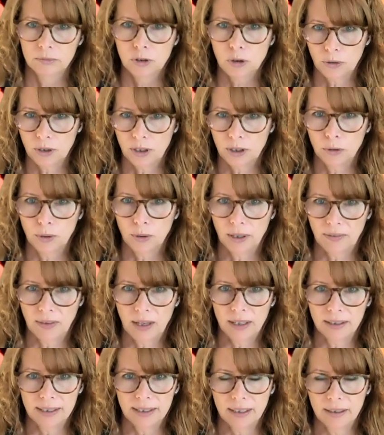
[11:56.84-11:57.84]
so that you
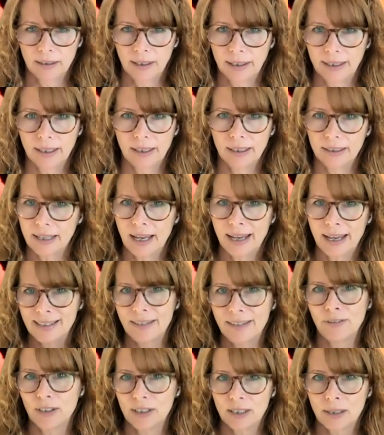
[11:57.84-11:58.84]
get that deed like
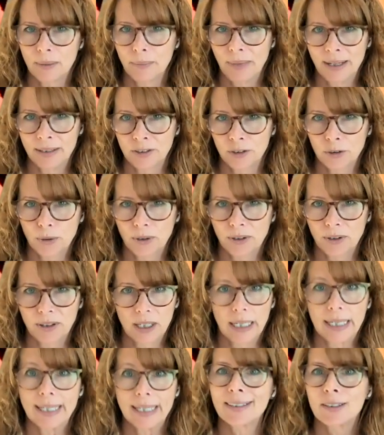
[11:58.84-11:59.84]
as if it's some mandatory
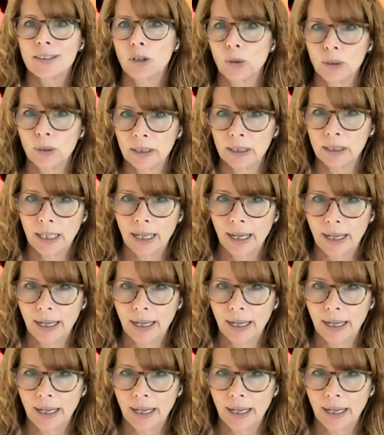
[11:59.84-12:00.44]
thing it's totally